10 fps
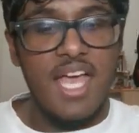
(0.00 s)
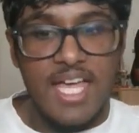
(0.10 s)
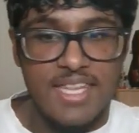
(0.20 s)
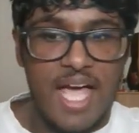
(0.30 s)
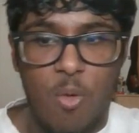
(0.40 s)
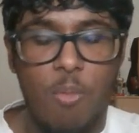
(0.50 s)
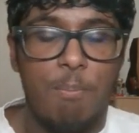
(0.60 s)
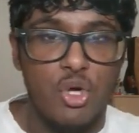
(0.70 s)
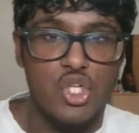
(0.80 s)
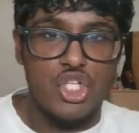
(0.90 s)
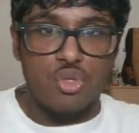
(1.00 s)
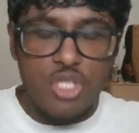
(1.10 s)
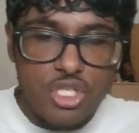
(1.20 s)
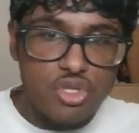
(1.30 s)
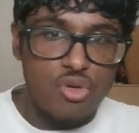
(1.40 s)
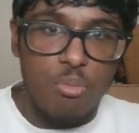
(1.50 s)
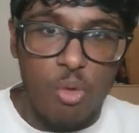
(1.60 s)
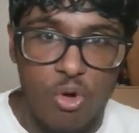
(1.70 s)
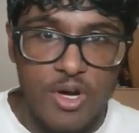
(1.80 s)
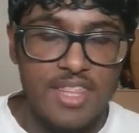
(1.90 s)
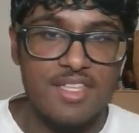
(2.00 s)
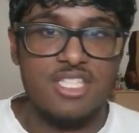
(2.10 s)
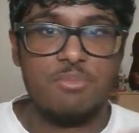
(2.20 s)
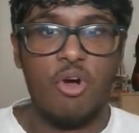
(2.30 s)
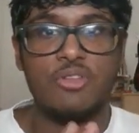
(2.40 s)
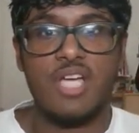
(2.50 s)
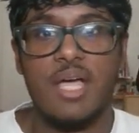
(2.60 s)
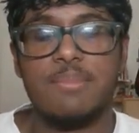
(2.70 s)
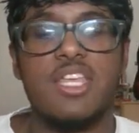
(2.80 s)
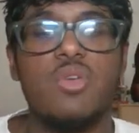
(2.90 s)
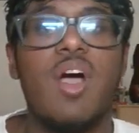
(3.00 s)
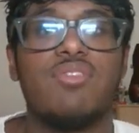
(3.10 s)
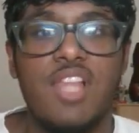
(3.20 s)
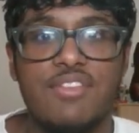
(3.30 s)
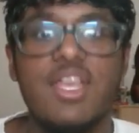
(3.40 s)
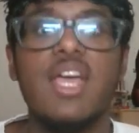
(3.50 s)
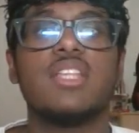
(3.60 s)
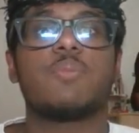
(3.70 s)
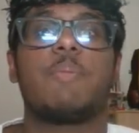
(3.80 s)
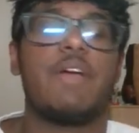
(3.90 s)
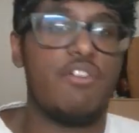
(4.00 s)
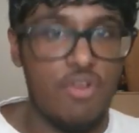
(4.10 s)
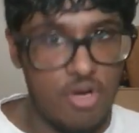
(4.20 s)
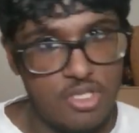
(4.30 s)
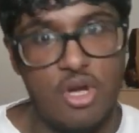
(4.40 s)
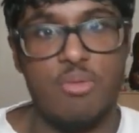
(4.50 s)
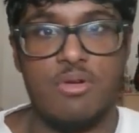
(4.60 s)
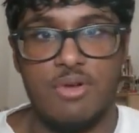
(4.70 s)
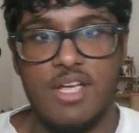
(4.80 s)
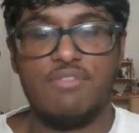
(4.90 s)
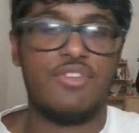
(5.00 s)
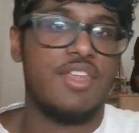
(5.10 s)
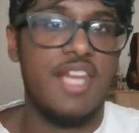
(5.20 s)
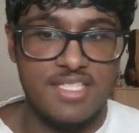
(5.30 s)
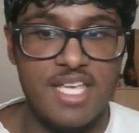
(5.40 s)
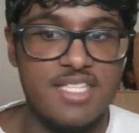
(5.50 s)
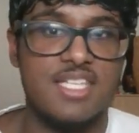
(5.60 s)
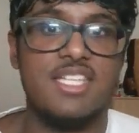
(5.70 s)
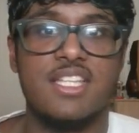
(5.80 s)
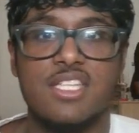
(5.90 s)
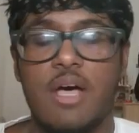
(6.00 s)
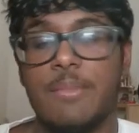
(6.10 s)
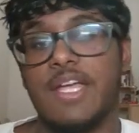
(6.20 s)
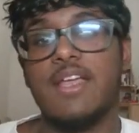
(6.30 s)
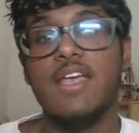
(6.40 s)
and that will push you to do more in the small time that you have left to prepare for October, right? For the next SAT that's coming.